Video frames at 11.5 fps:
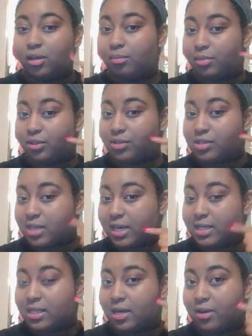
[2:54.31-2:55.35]
on both
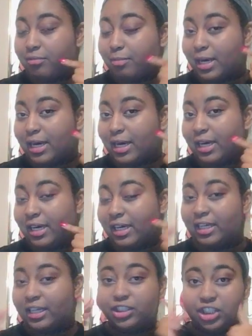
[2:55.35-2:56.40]
sides of
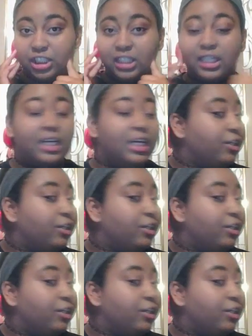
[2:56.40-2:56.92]
my cheek,